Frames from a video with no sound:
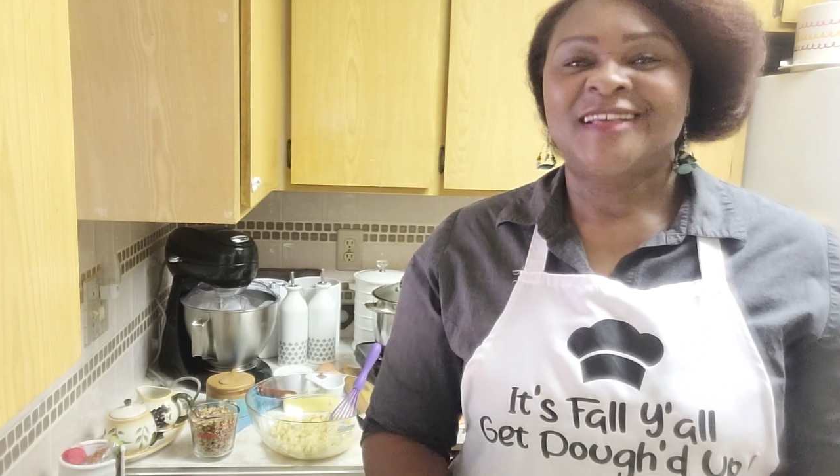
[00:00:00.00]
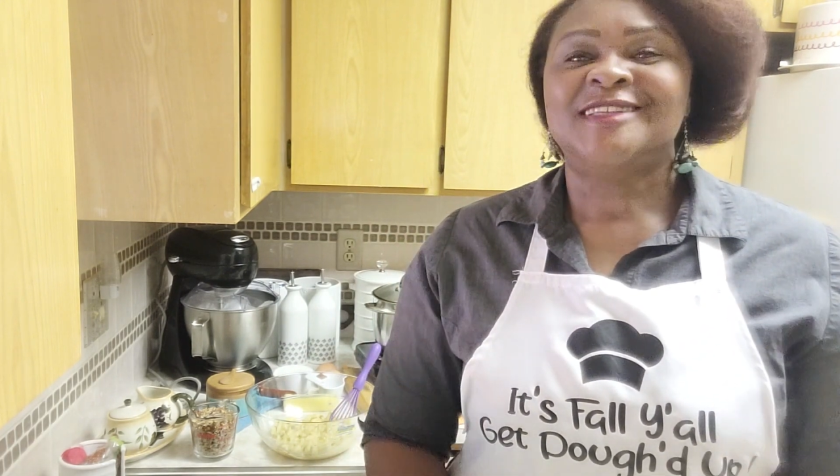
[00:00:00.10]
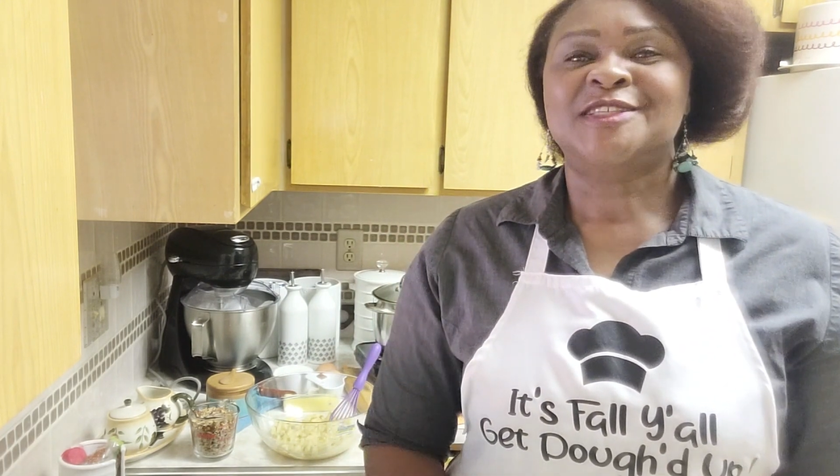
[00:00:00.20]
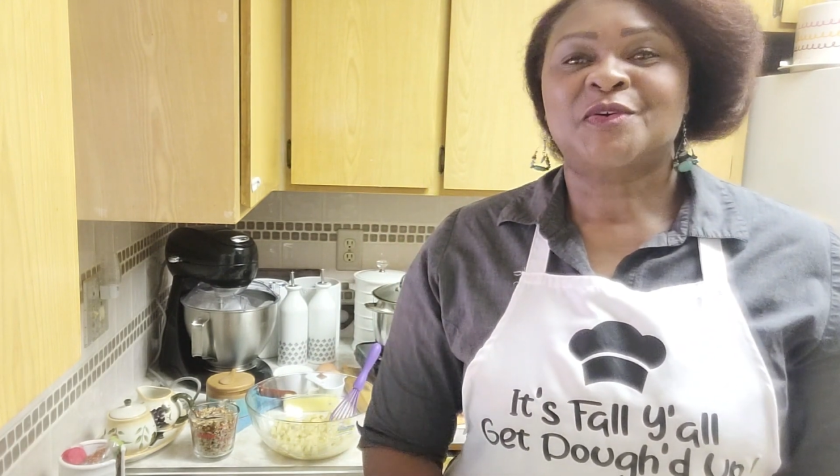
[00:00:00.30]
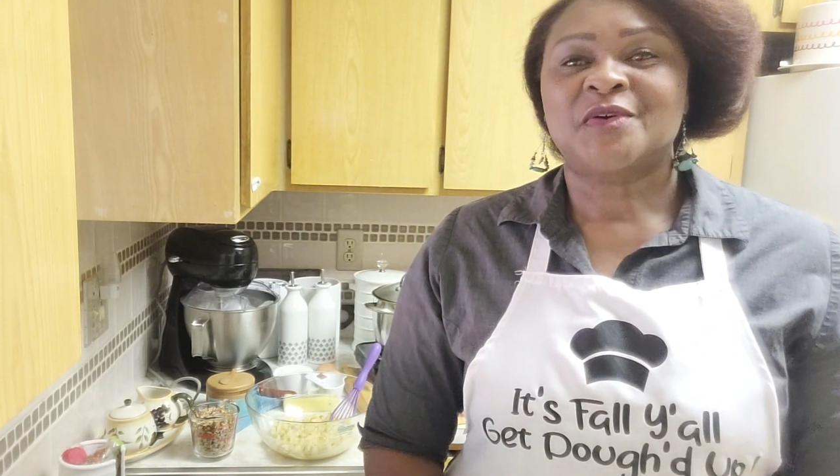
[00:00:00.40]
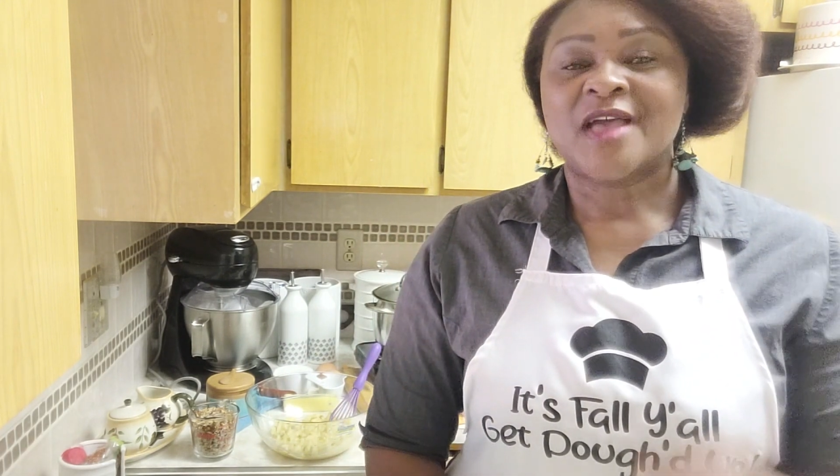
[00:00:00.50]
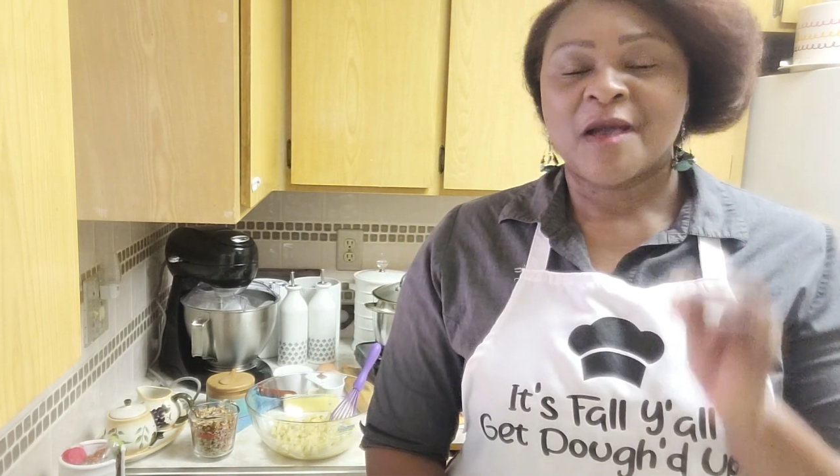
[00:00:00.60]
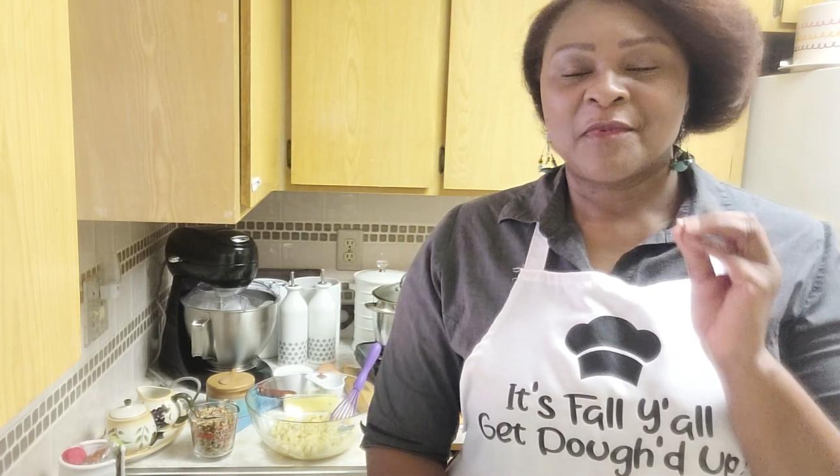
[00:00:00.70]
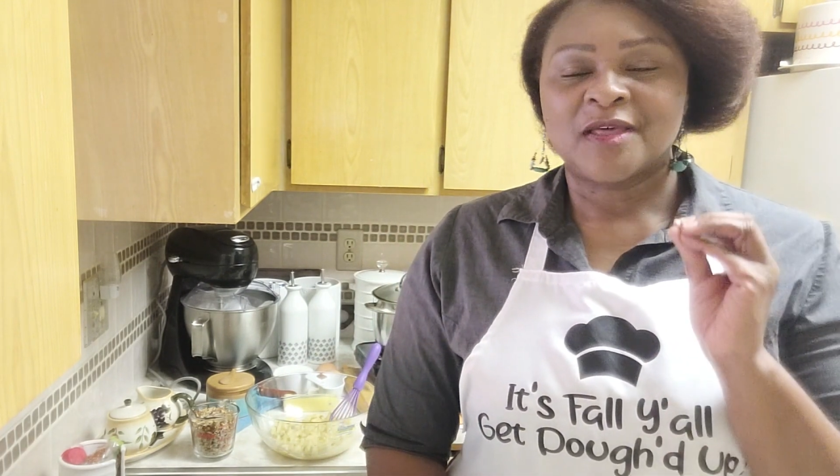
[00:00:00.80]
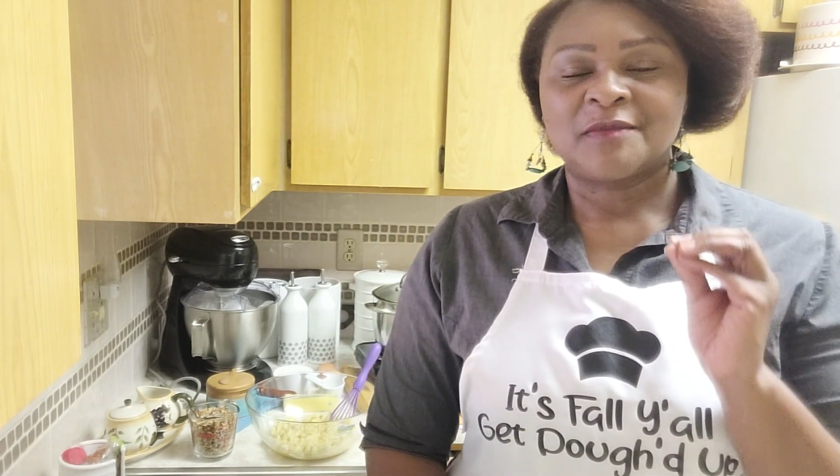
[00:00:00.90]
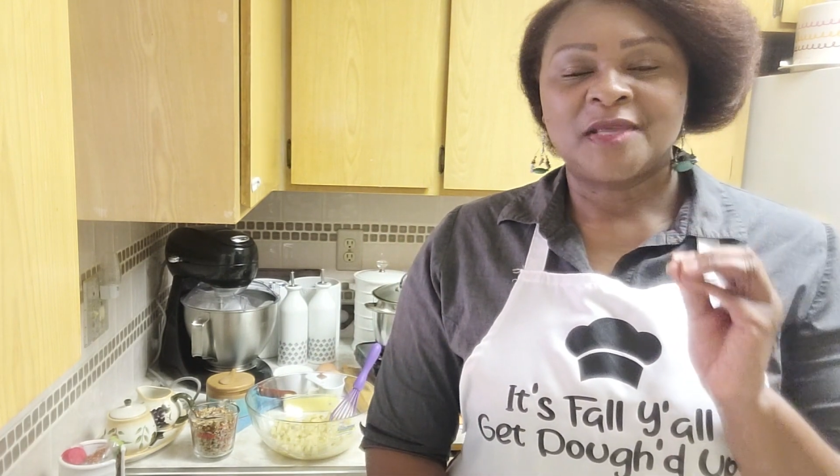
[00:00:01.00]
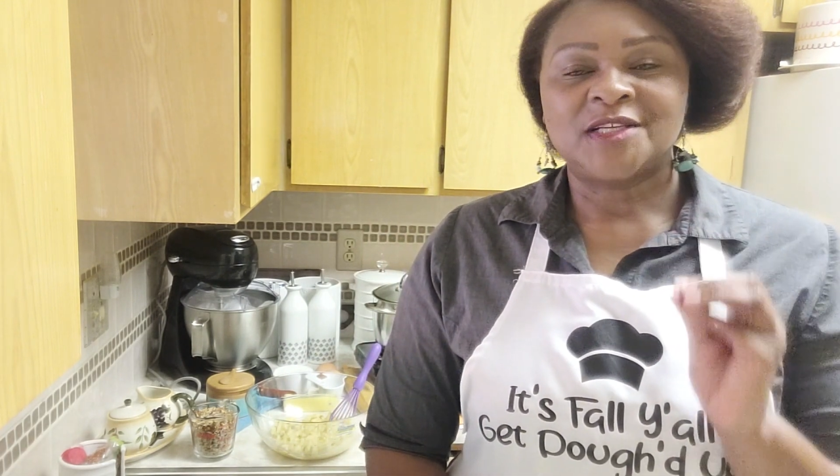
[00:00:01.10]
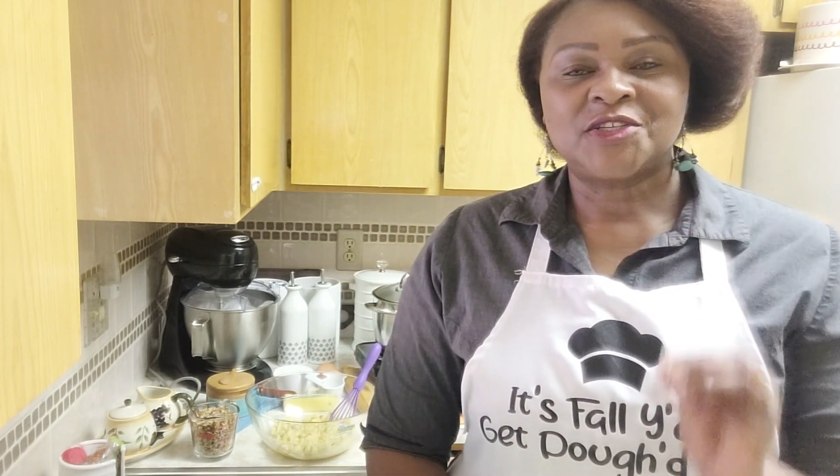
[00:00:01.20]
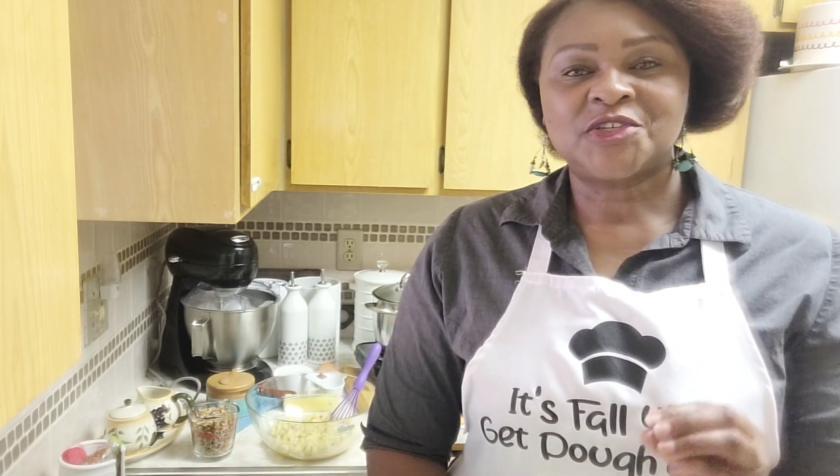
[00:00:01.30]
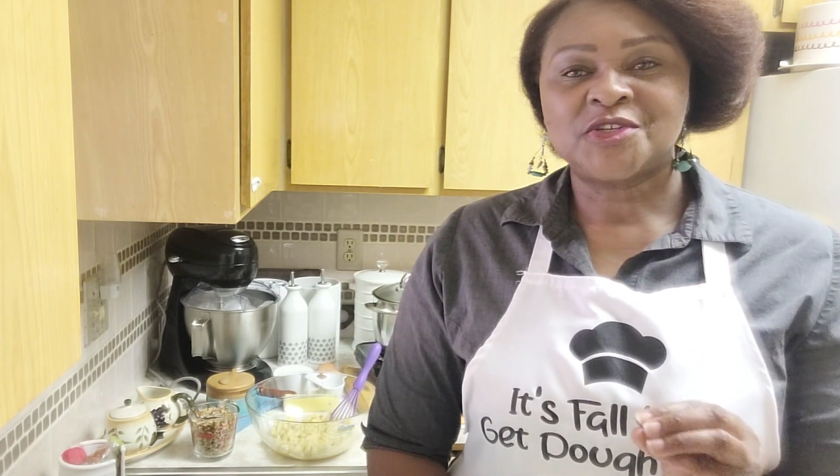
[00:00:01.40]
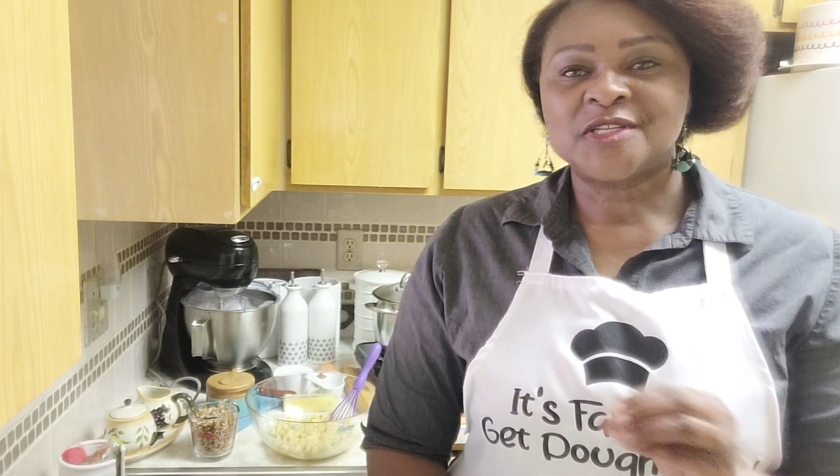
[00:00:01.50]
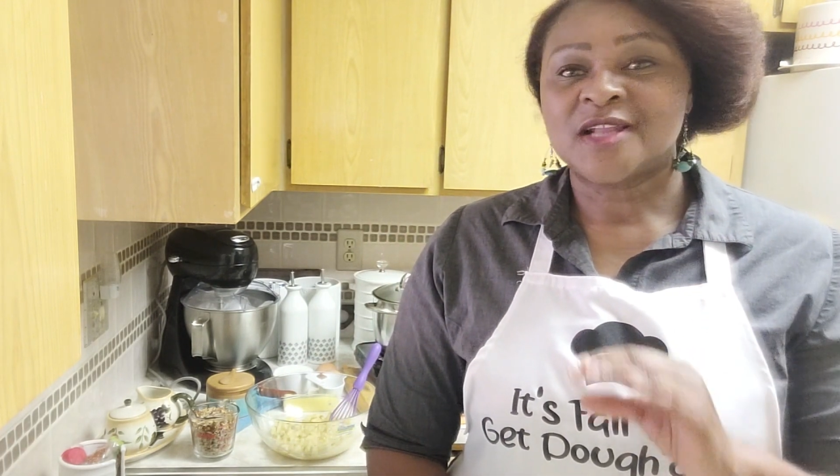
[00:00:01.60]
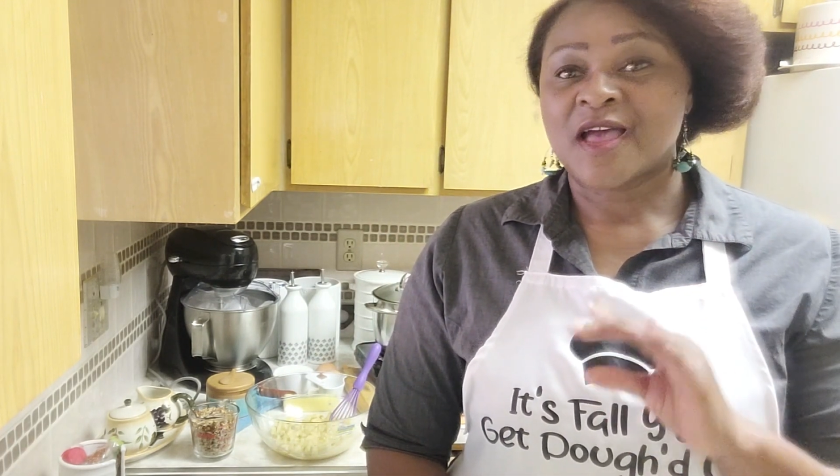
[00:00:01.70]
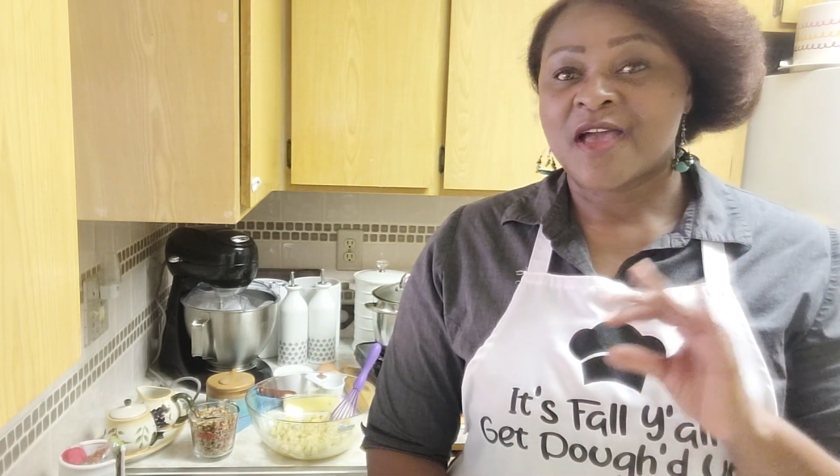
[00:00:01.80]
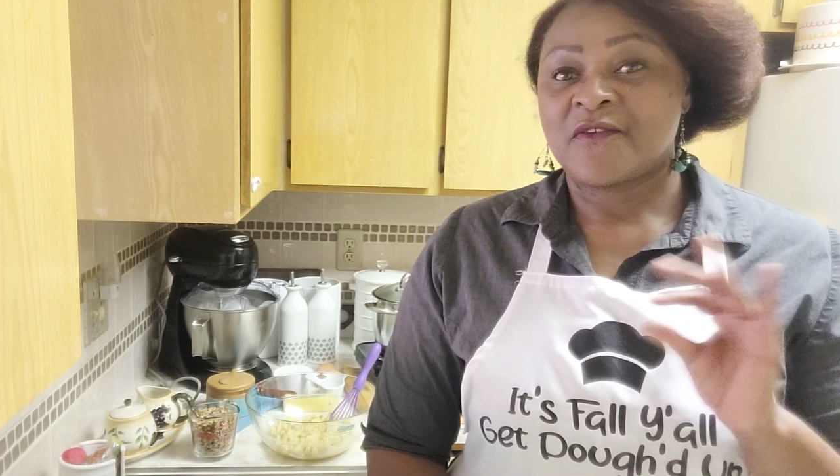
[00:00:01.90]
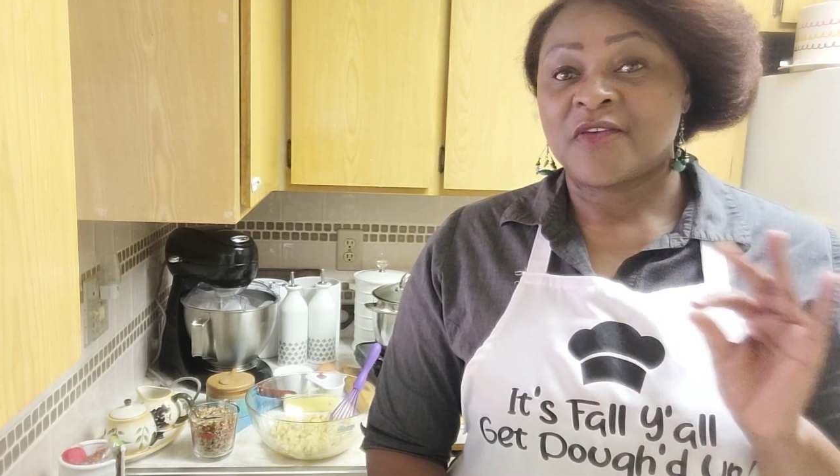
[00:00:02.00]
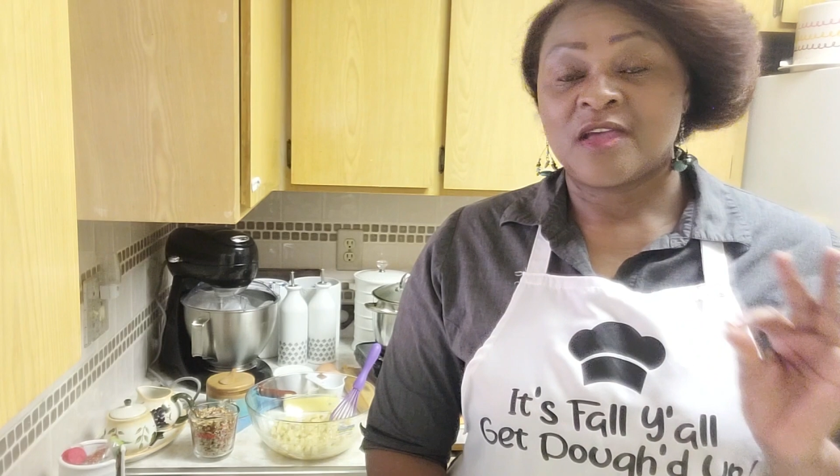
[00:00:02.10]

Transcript: So I'm gonna make sure that I have